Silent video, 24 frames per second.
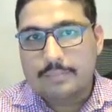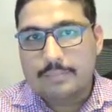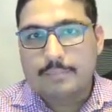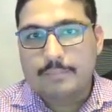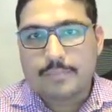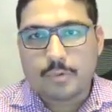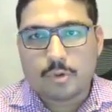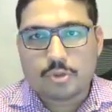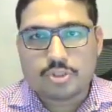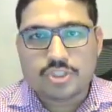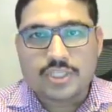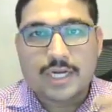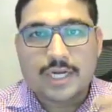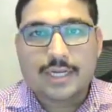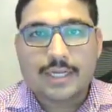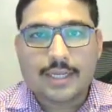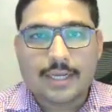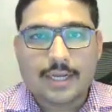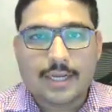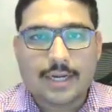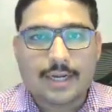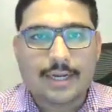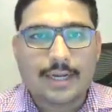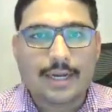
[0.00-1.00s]

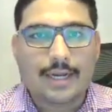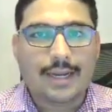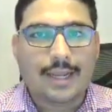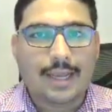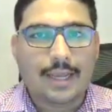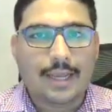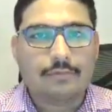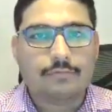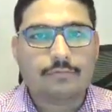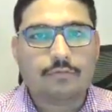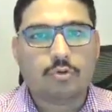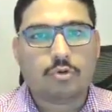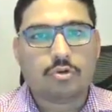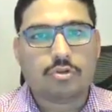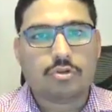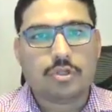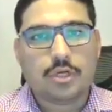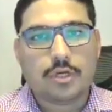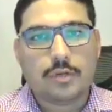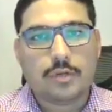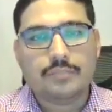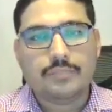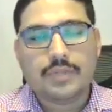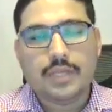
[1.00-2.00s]
projecting a deadline for
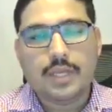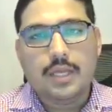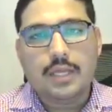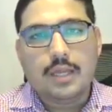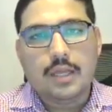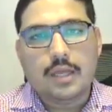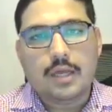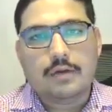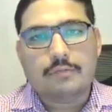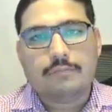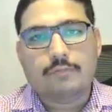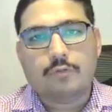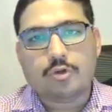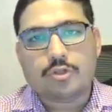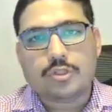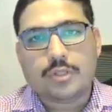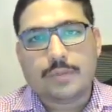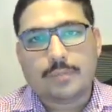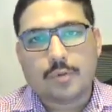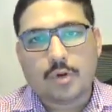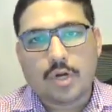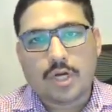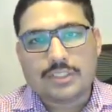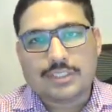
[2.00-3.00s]
the
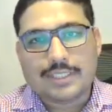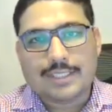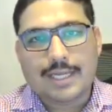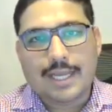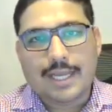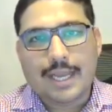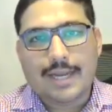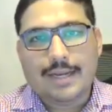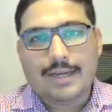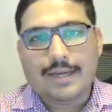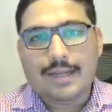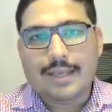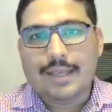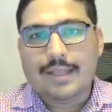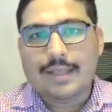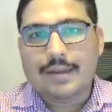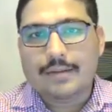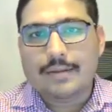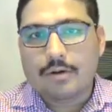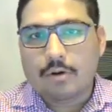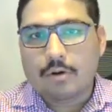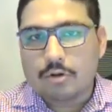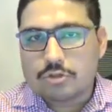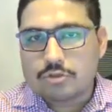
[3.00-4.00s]
project, and it
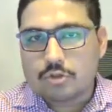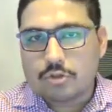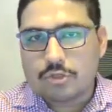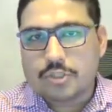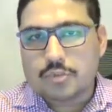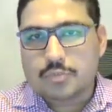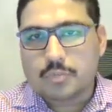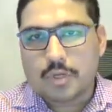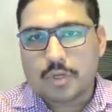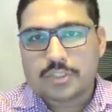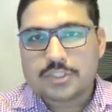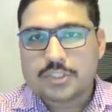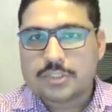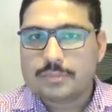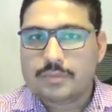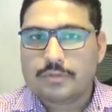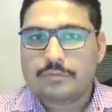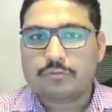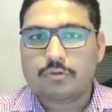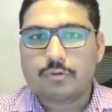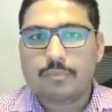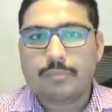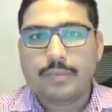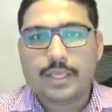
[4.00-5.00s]
also responsible
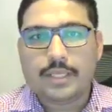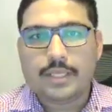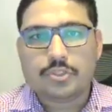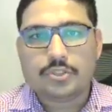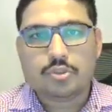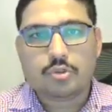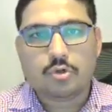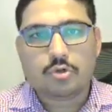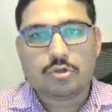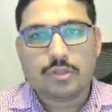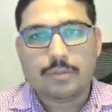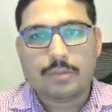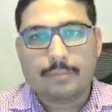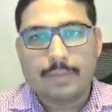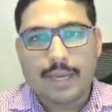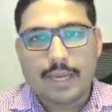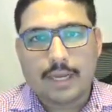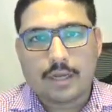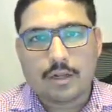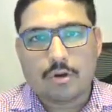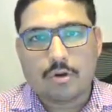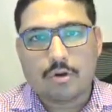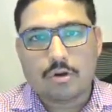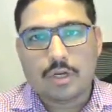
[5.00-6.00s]
for making sure the
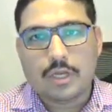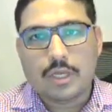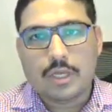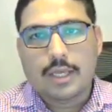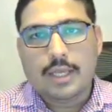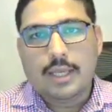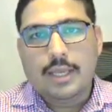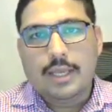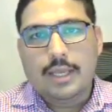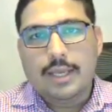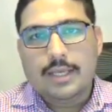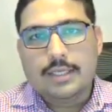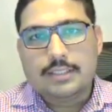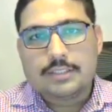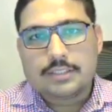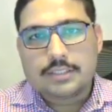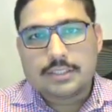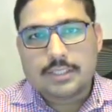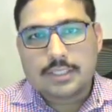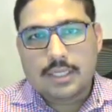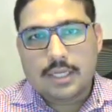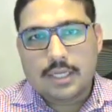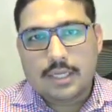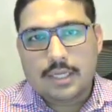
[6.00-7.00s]
backlog is
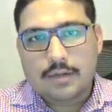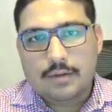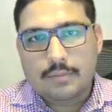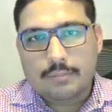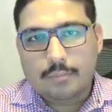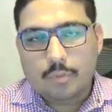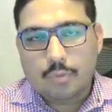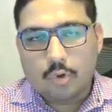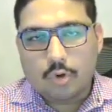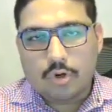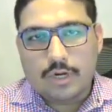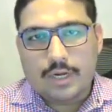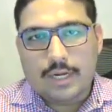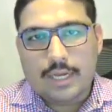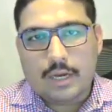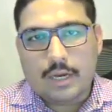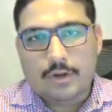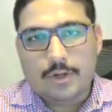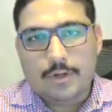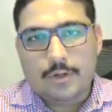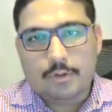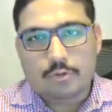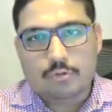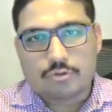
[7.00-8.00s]
broken
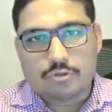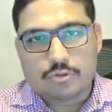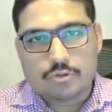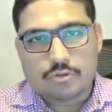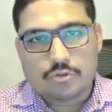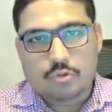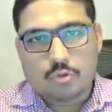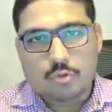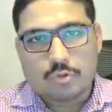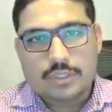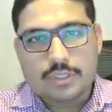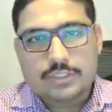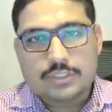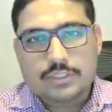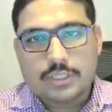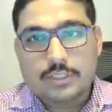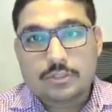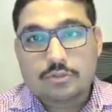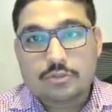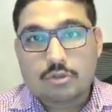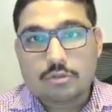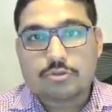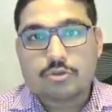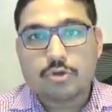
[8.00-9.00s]
down into user stories, and
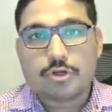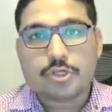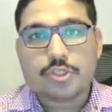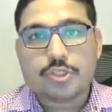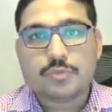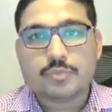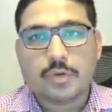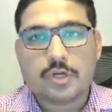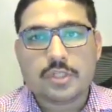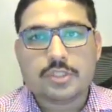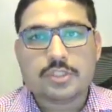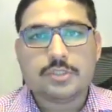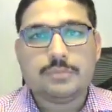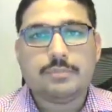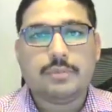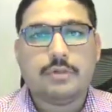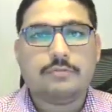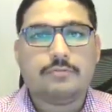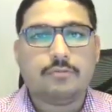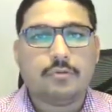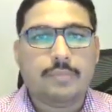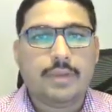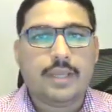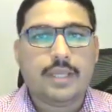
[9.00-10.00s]
is also responsible
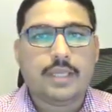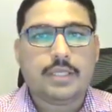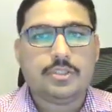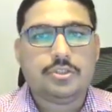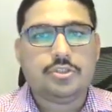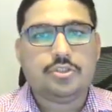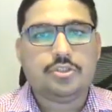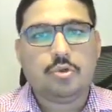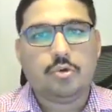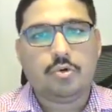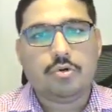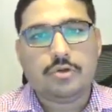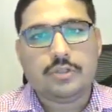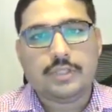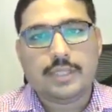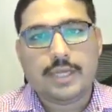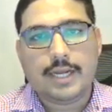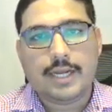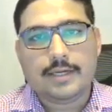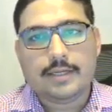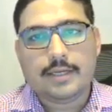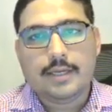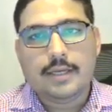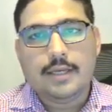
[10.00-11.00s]
for making sure
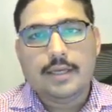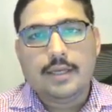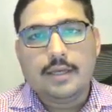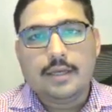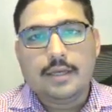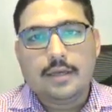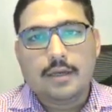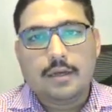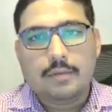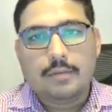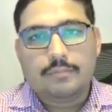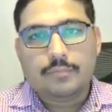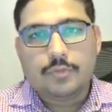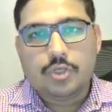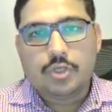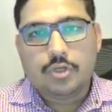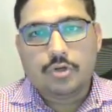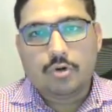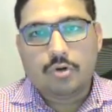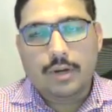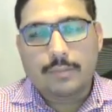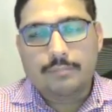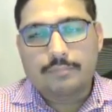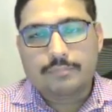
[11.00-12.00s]
that
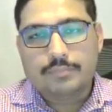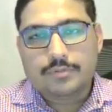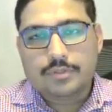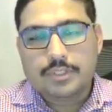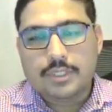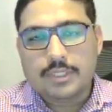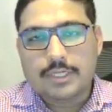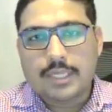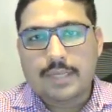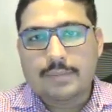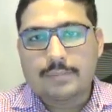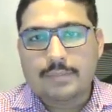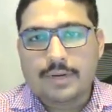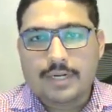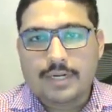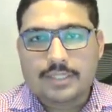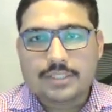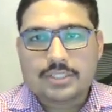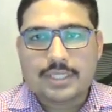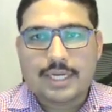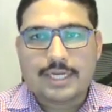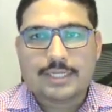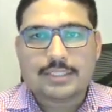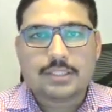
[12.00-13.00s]
the team
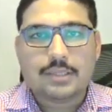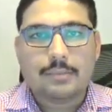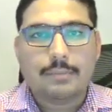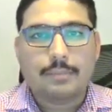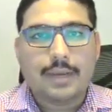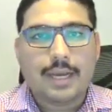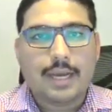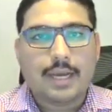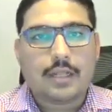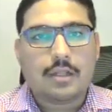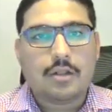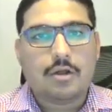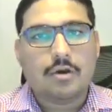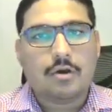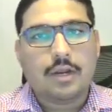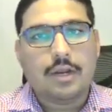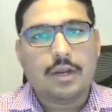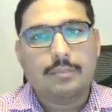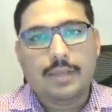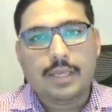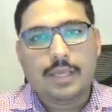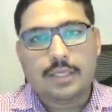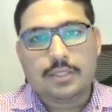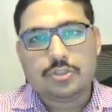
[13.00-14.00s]
understands the backlog
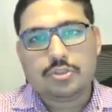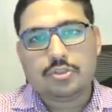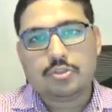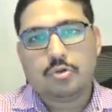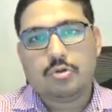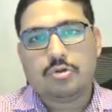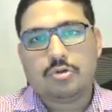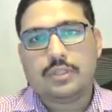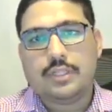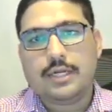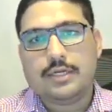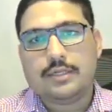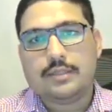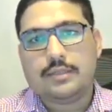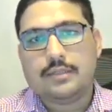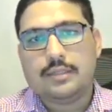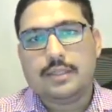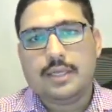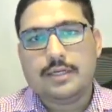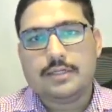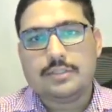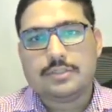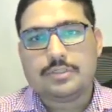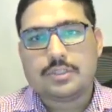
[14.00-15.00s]
and making sure that
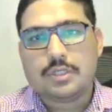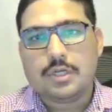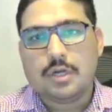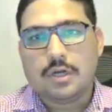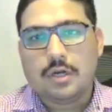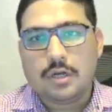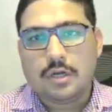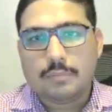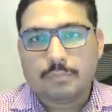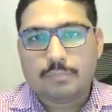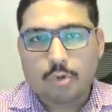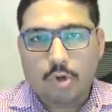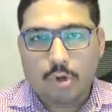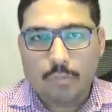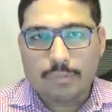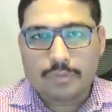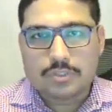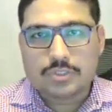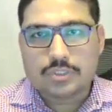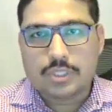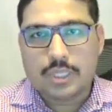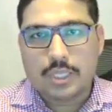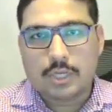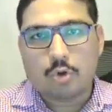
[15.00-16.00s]
there is
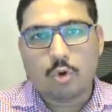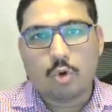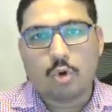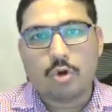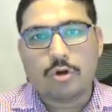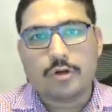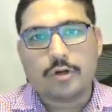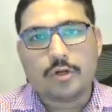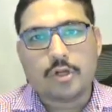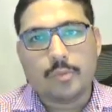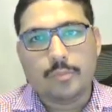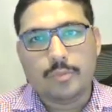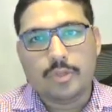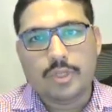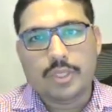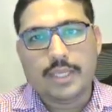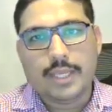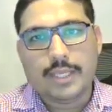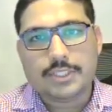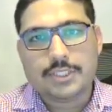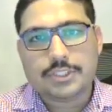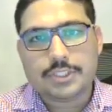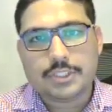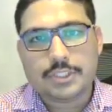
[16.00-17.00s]
proper stakeholder
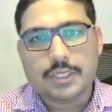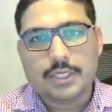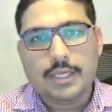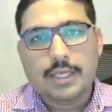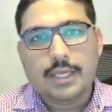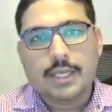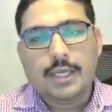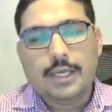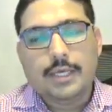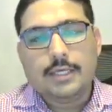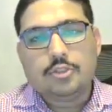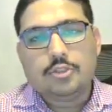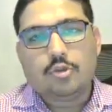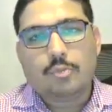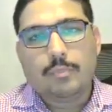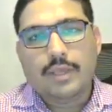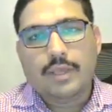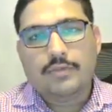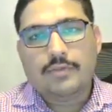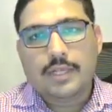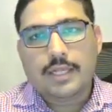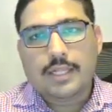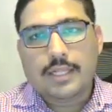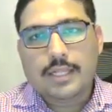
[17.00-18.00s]
communication. So
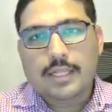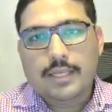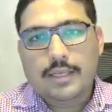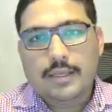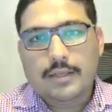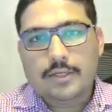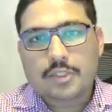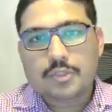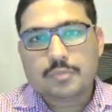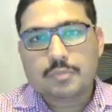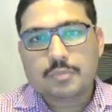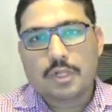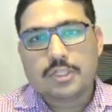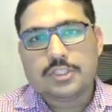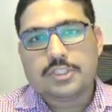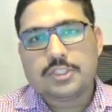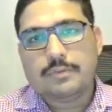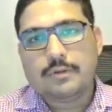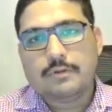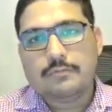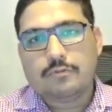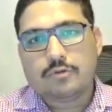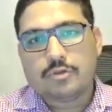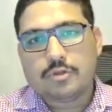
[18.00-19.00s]
basically
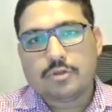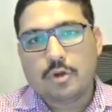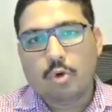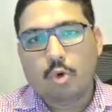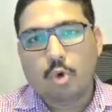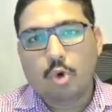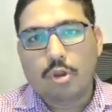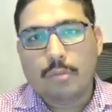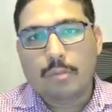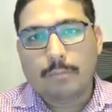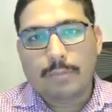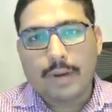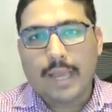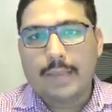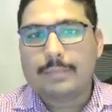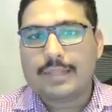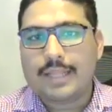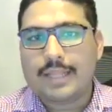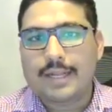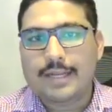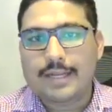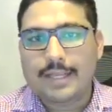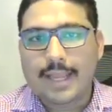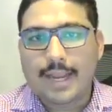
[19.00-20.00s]
responsible for the whole
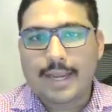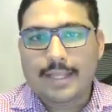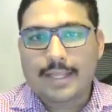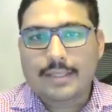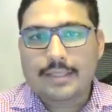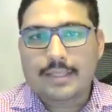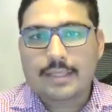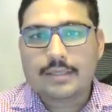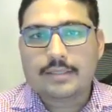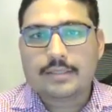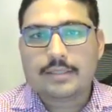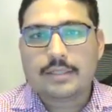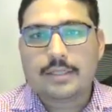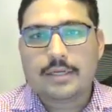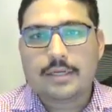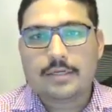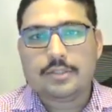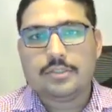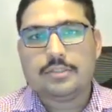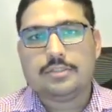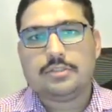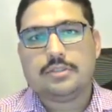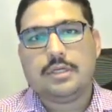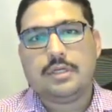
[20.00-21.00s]
pipeline, getting the
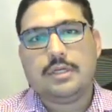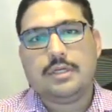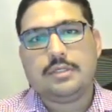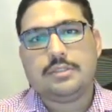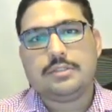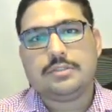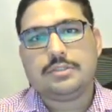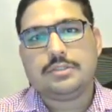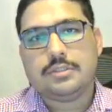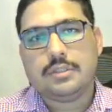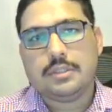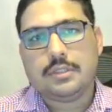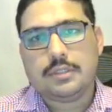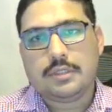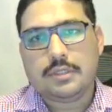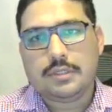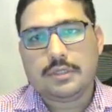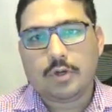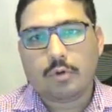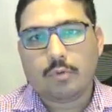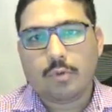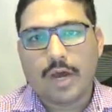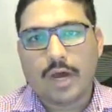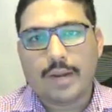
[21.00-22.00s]

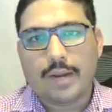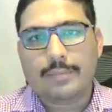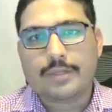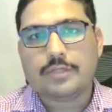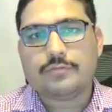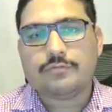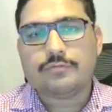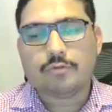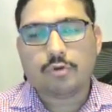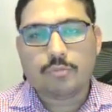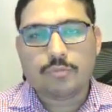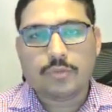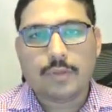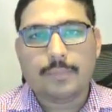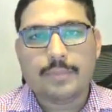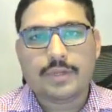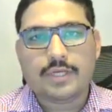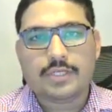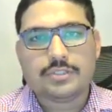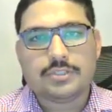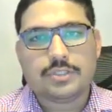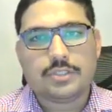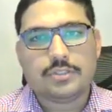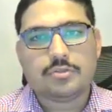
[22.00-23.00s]
requirements from the
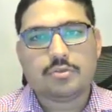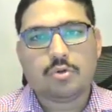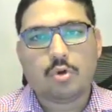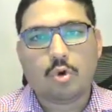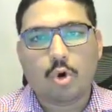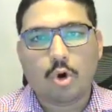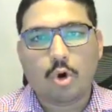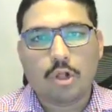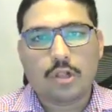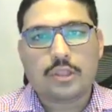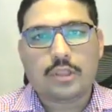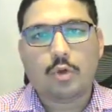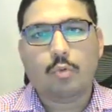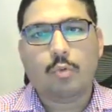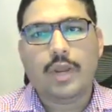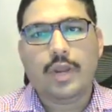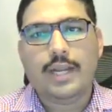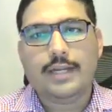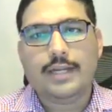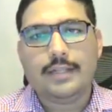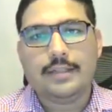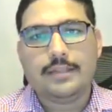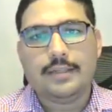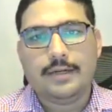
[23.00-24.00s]
business all the
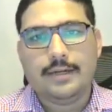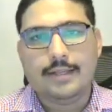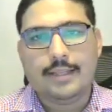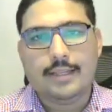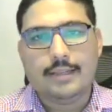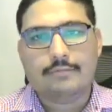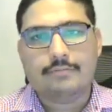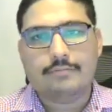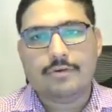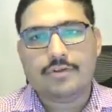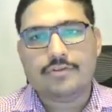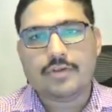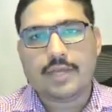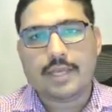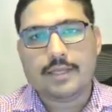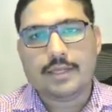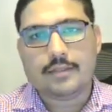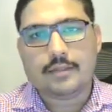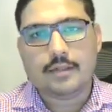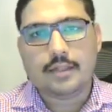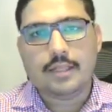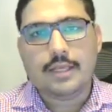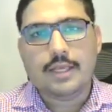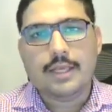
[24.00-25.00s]
way till the delivery
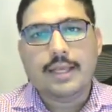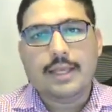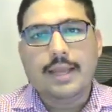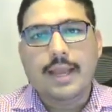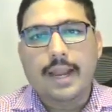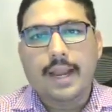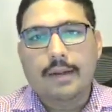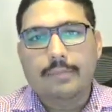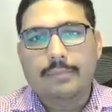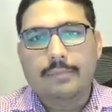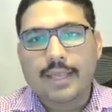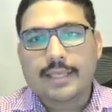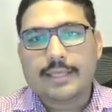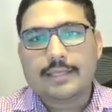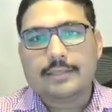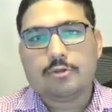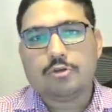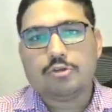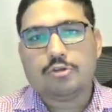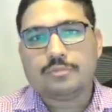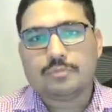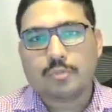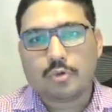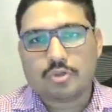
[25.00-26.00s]
cycle, and making
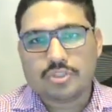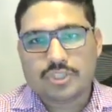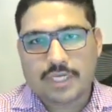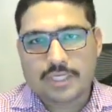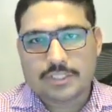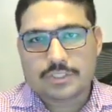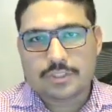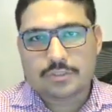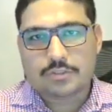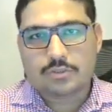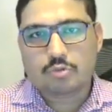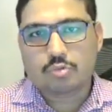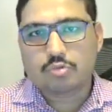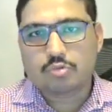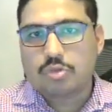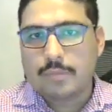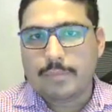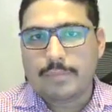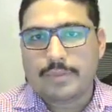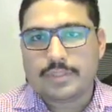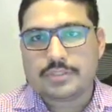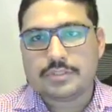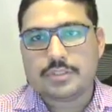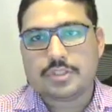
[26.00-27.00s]
those projections to
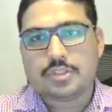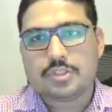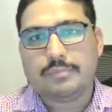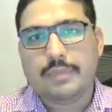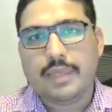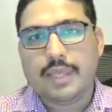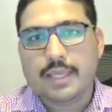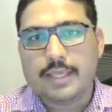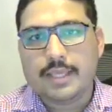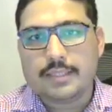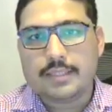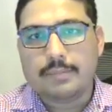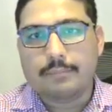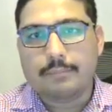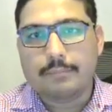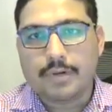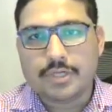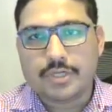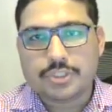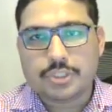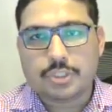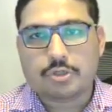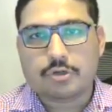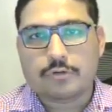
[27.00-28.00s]
the business, making the
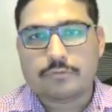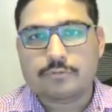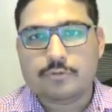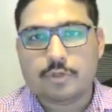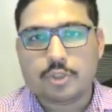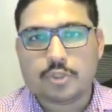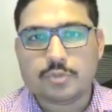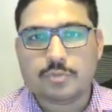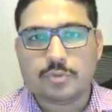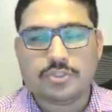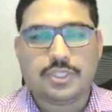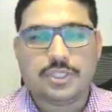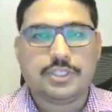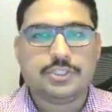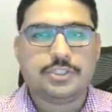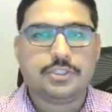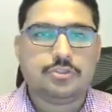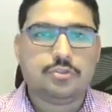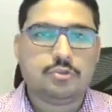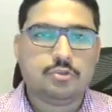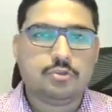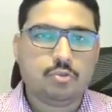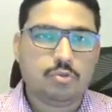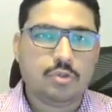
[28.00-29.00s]
budget of those
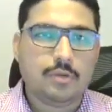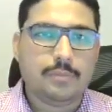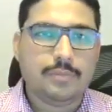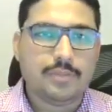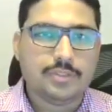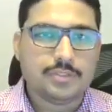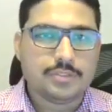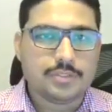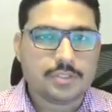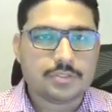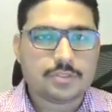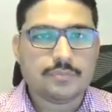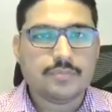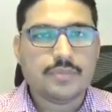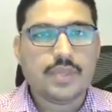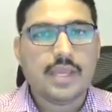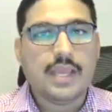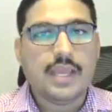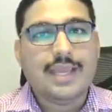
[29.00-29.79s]
projections to the business.